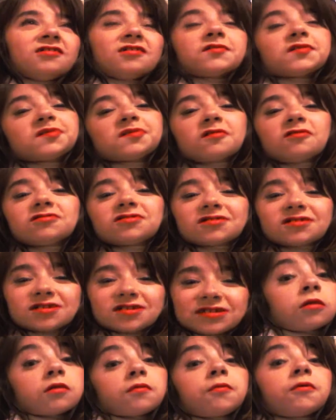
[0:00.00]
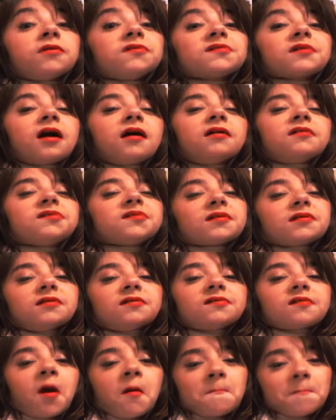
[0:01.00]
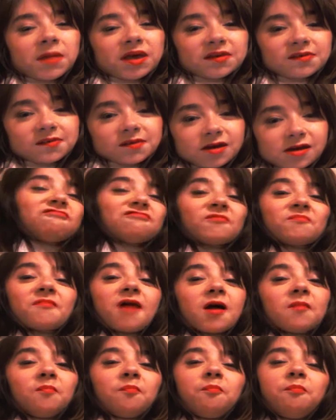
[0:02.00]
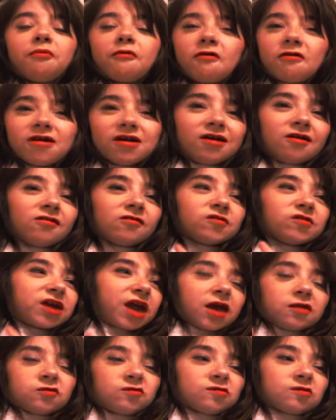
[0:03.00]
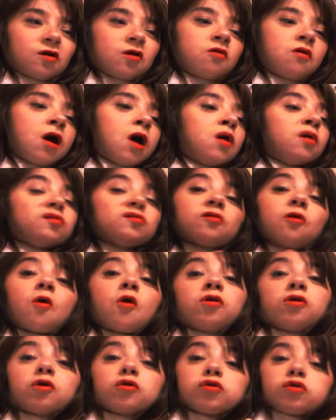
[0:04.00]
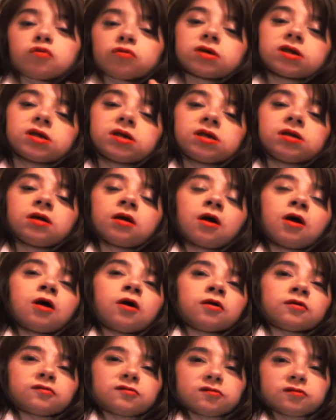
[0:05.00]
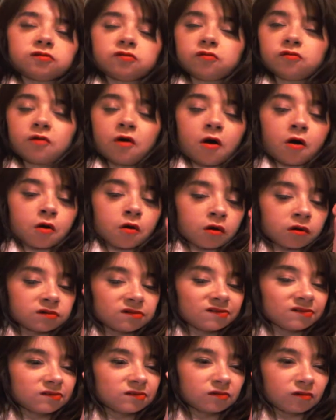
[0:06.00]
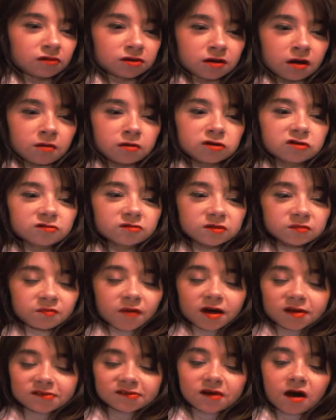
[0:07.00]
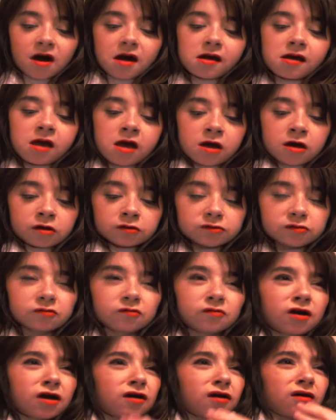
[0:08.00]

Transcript: so good. The voice cast is amazing. From my boy Ono Kensho to Ono Yuki to Hosoyama Yoshimasa to